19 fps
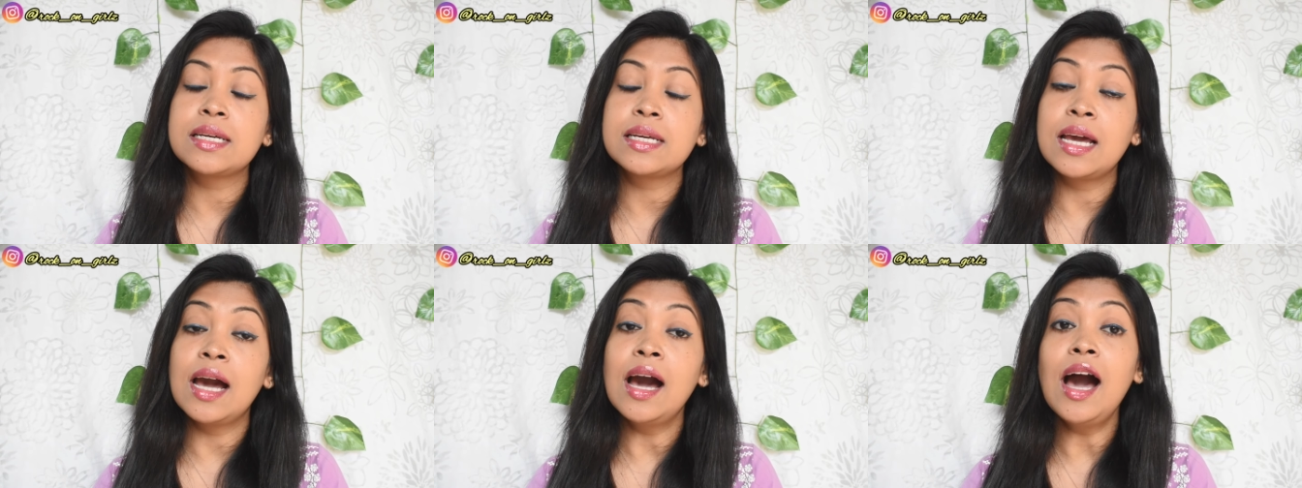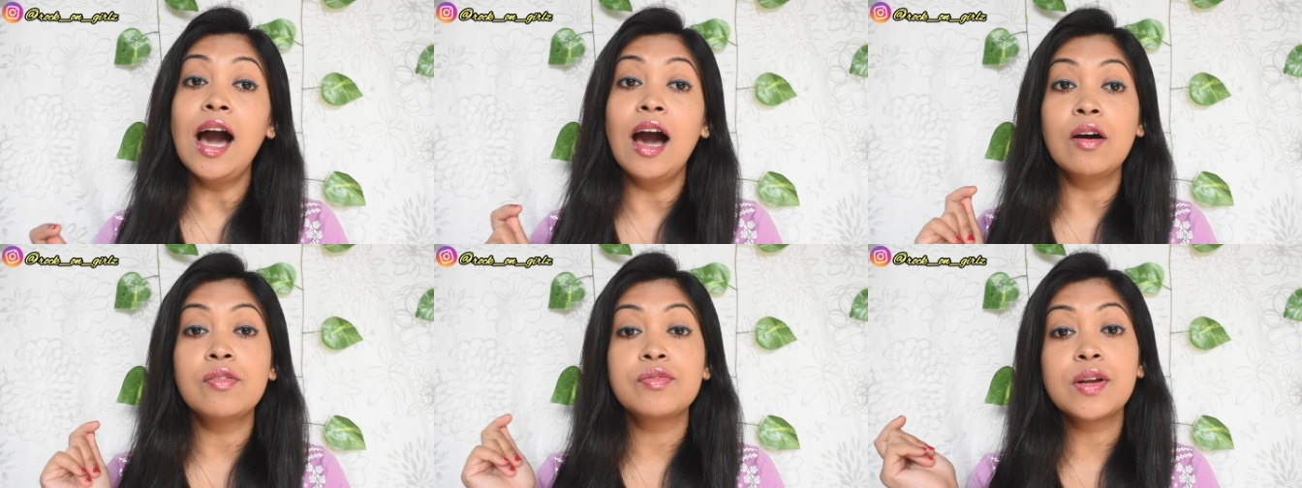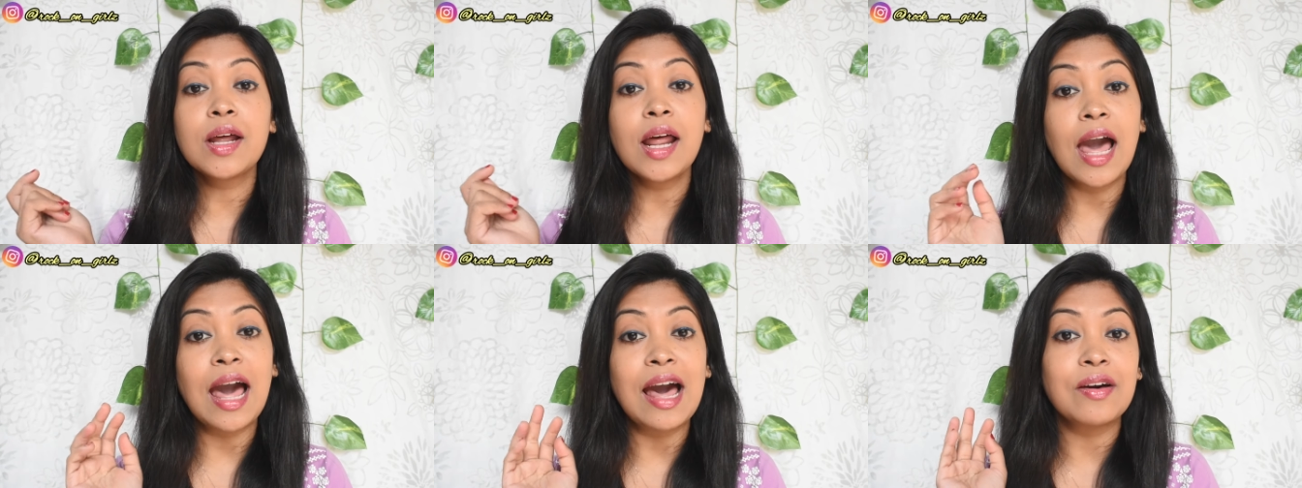yeah after
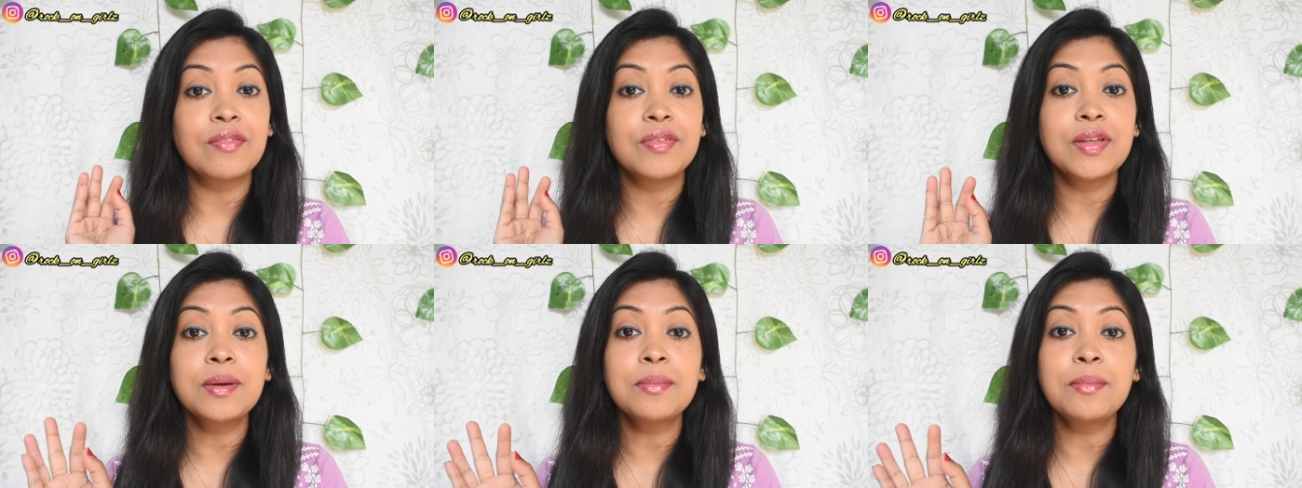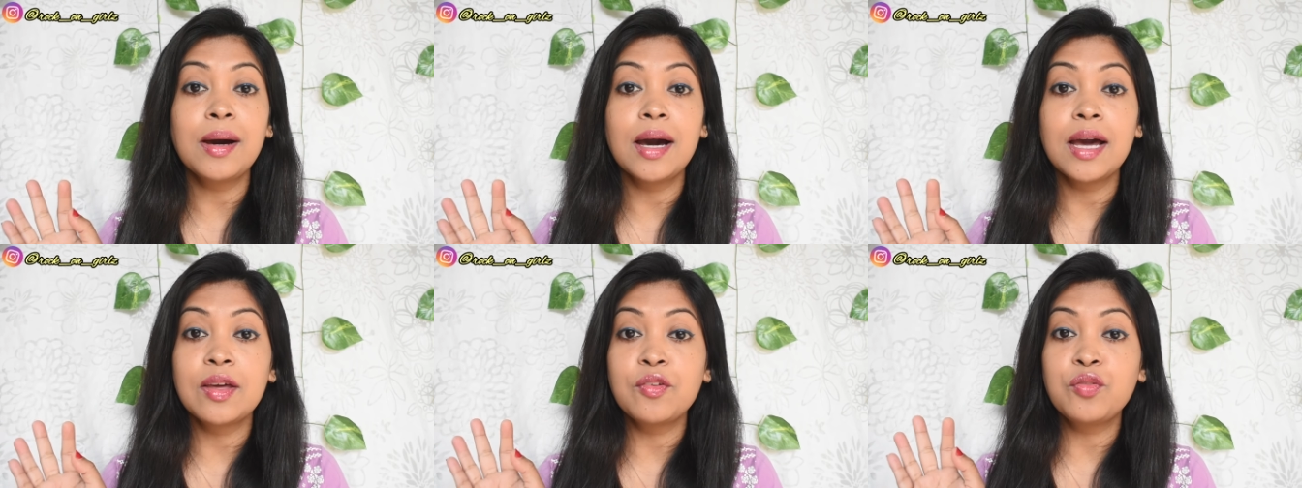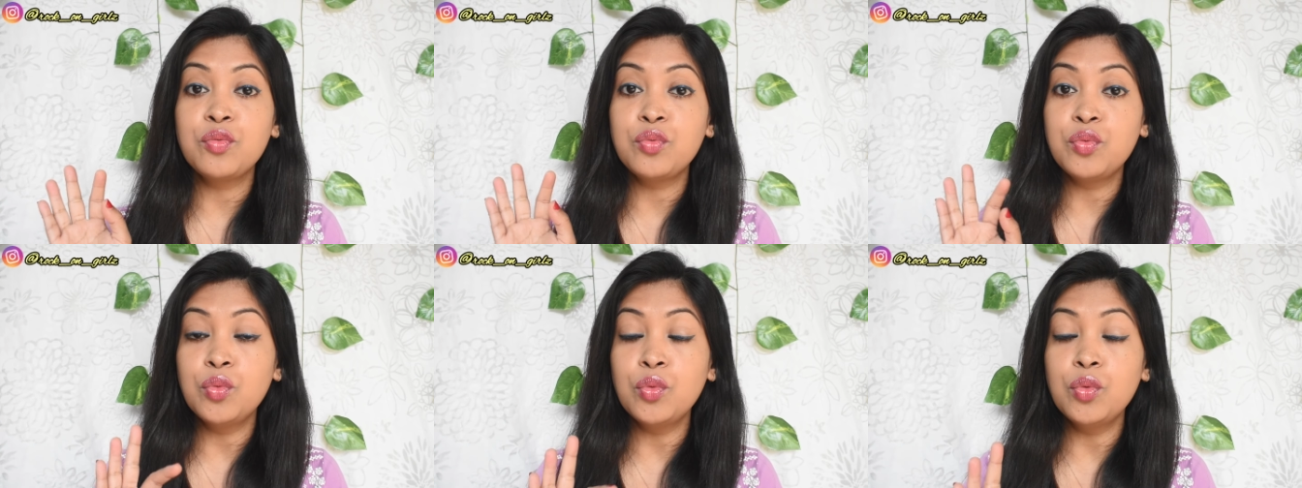having my
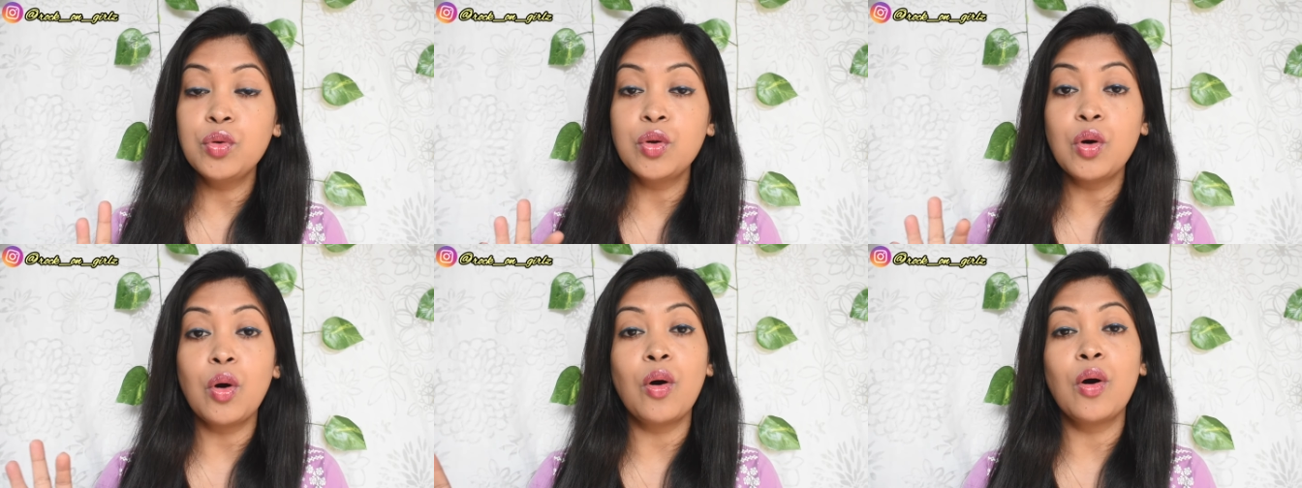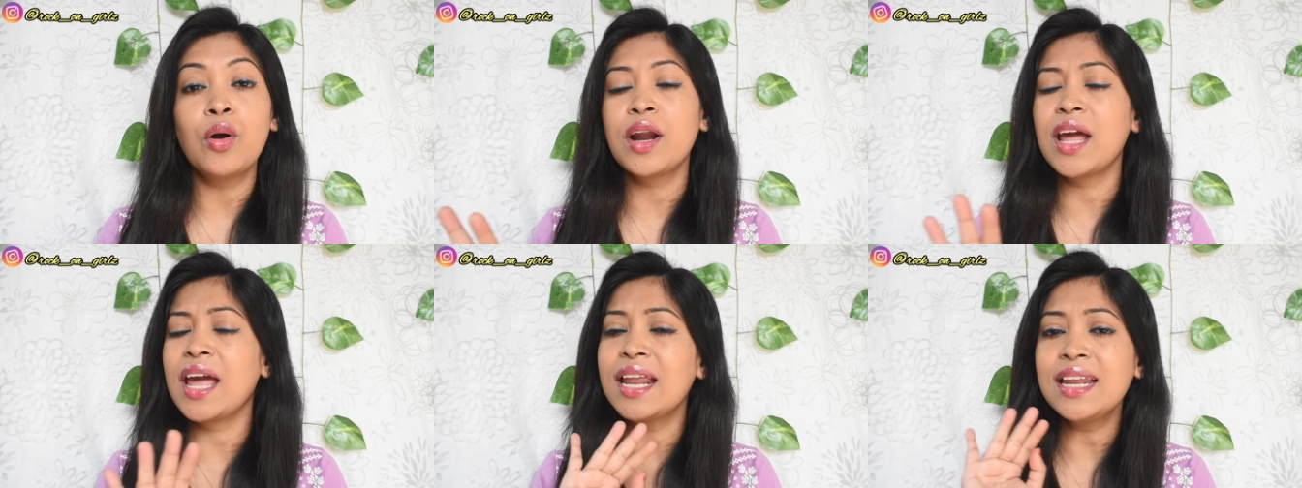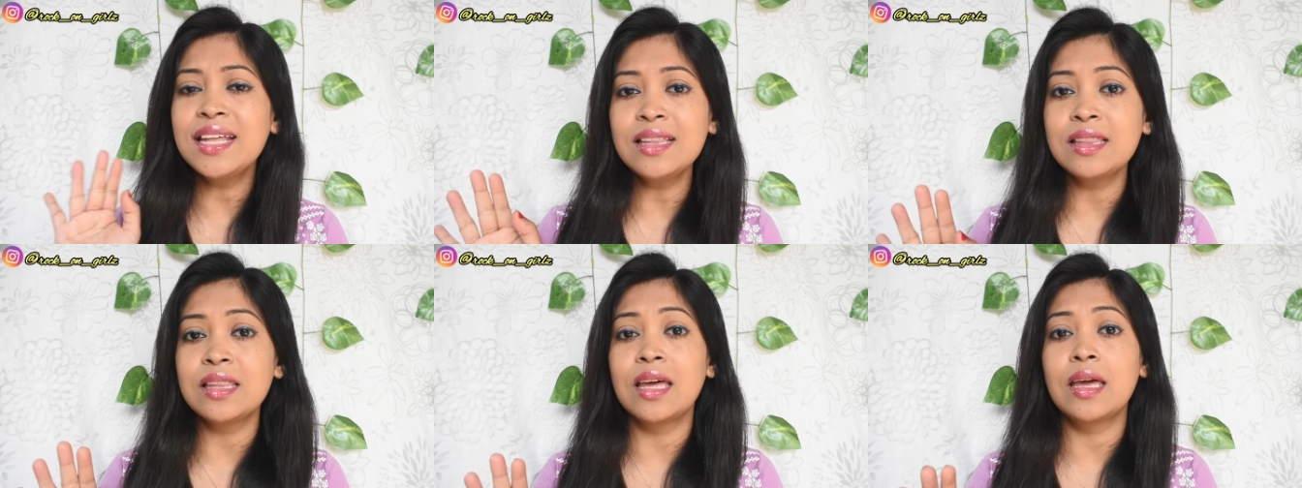food or
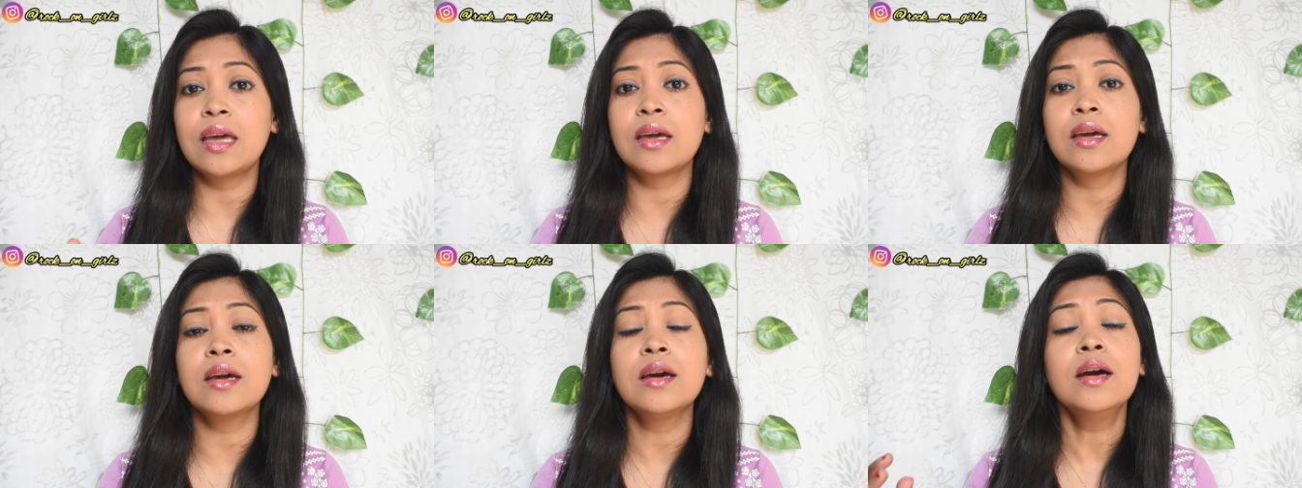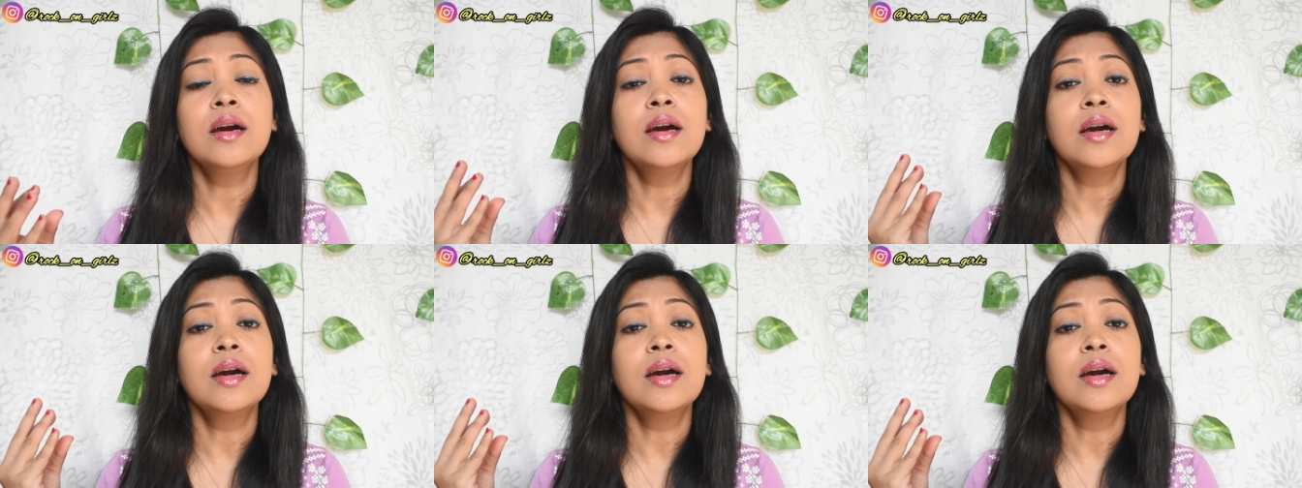anything